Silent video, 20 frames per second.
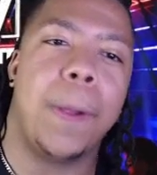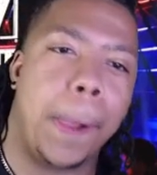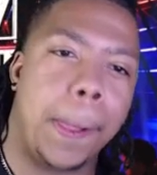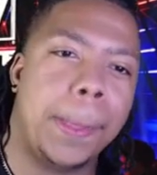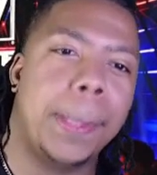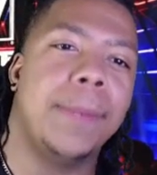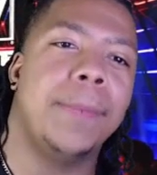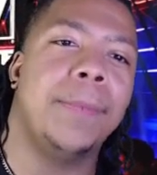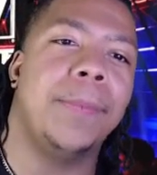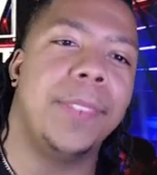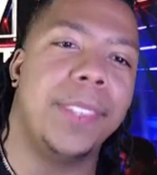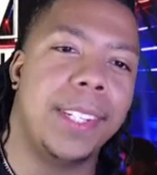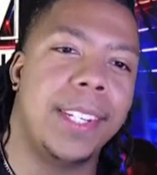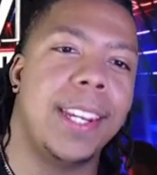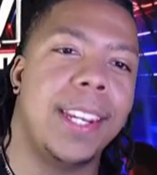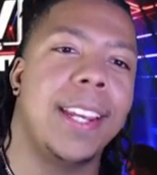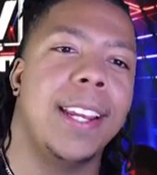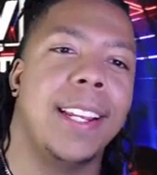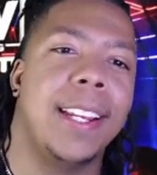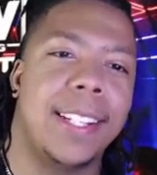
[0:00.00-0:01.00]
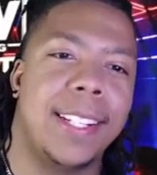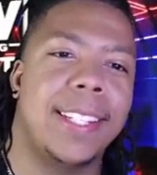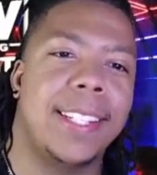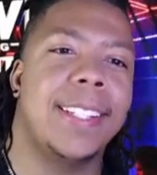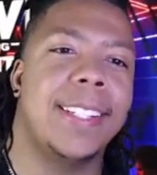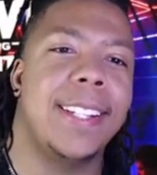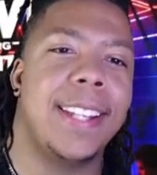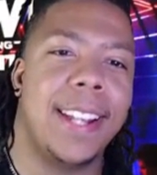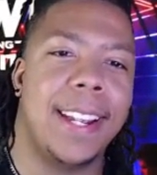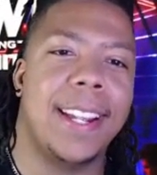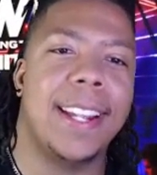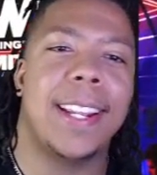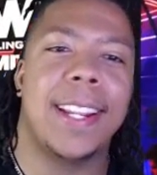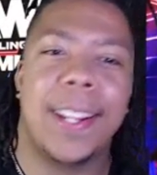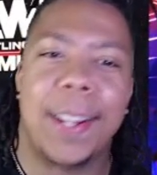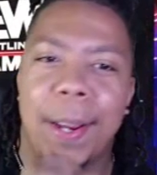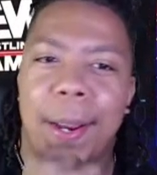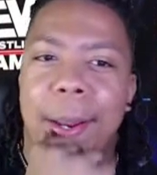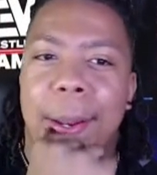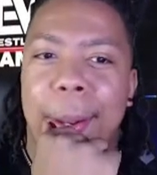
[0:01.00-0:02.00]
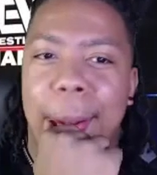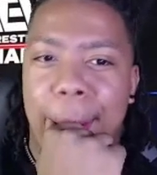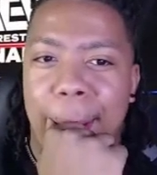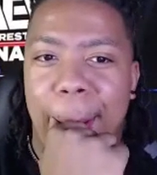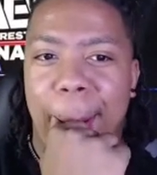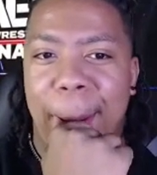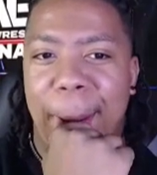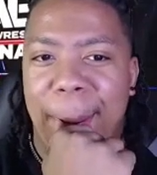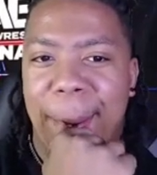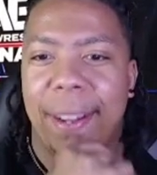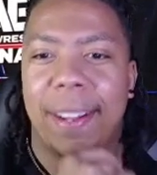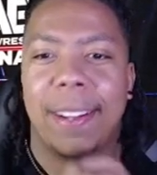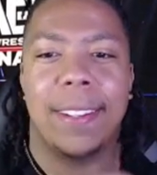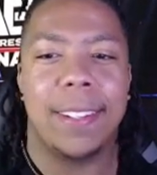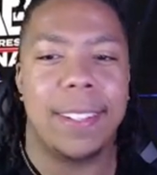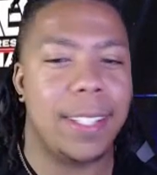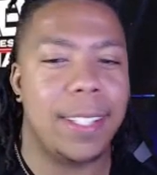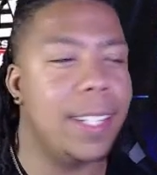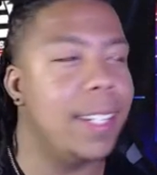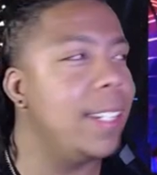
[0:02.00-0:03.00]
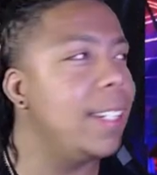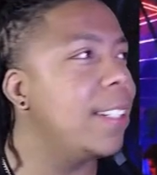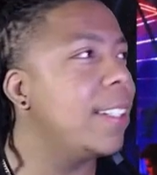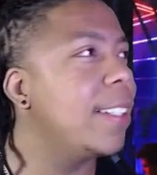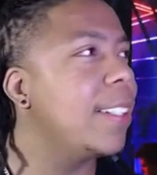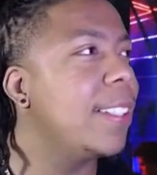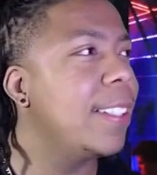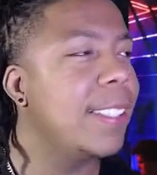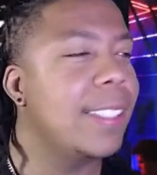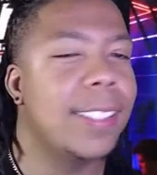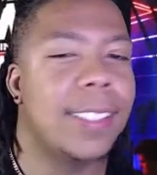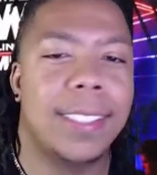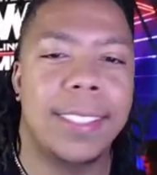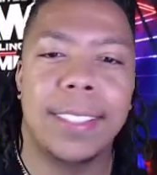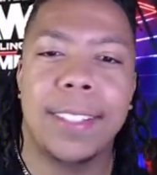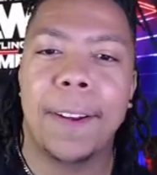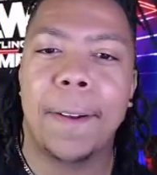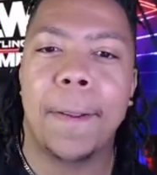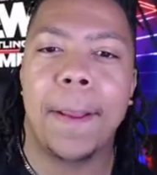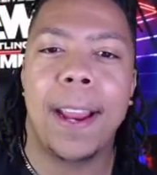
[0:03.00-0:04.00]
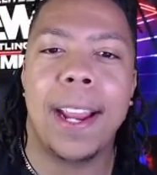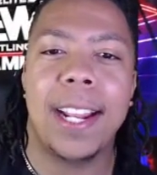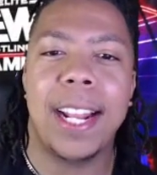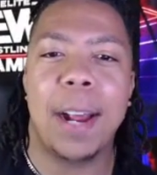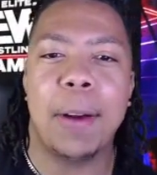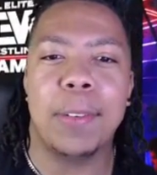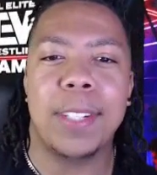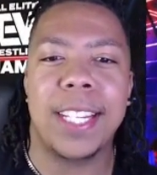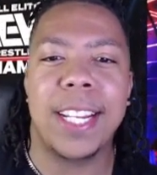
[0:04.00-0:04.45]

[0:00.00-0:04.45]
oh that looked yeah. neck breaking yeah. like that yeah. that looked at really like. Hey, that oh. was